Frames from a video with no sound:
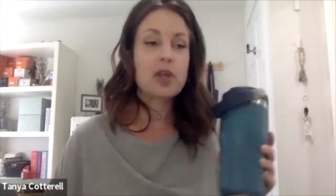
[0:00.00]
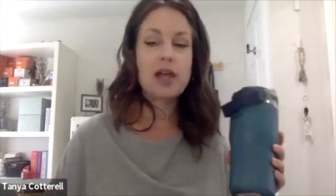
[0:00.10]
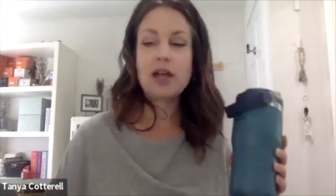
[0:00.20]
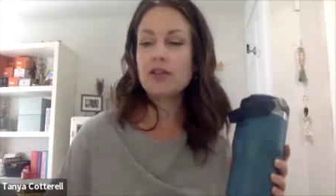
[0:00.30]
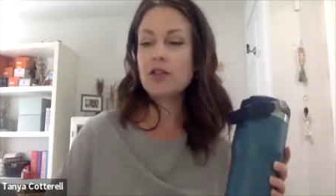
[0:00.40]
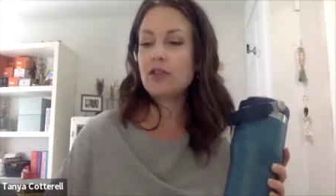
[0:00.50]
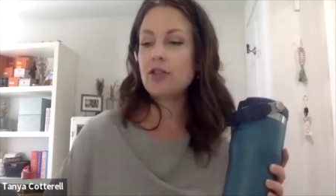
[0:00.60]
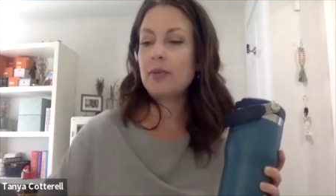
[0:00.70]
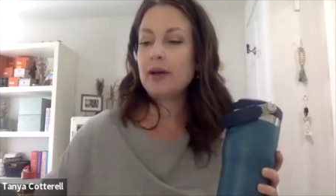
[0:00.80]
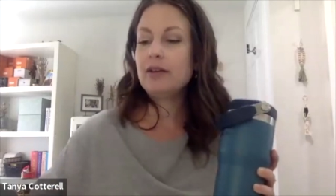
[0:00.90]
And
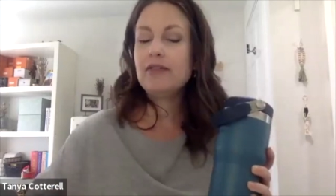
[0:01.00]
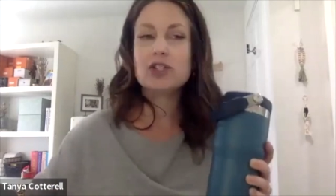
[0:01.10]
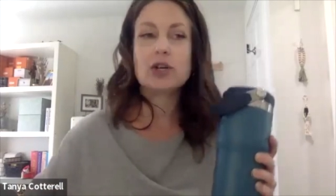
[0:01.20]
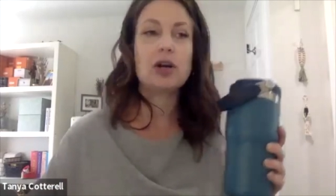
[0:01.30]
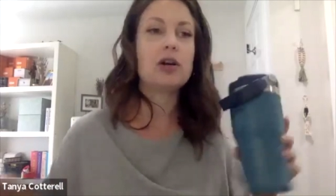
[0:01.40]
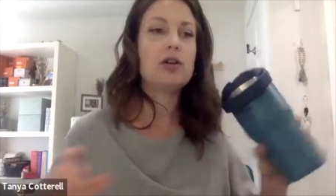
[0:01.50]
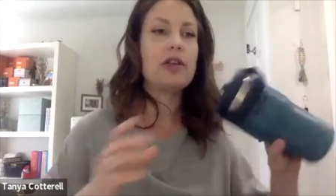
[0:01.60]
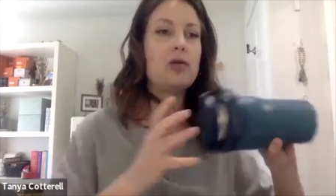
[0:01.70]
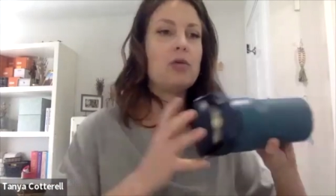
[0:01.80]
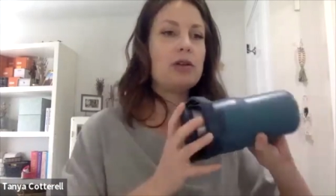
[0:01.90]
the benefits are
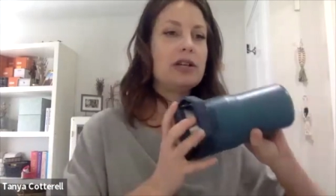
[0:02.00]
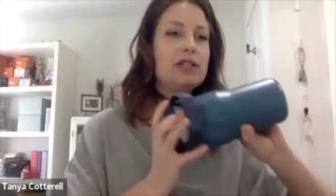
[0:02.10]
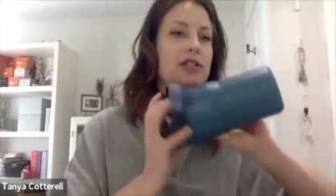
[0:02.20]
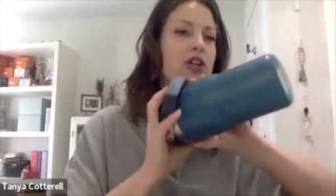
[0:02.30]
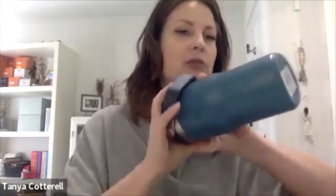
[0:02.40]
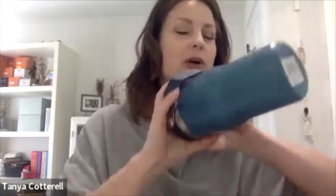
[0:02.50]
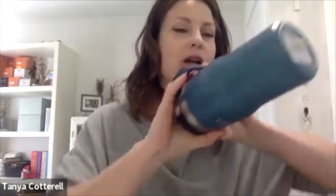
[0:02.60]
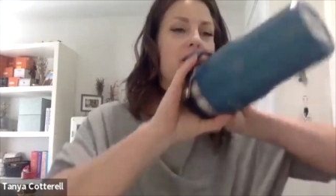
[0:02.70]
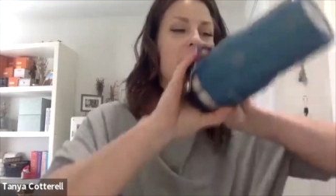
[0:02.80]
that oil gets in your body.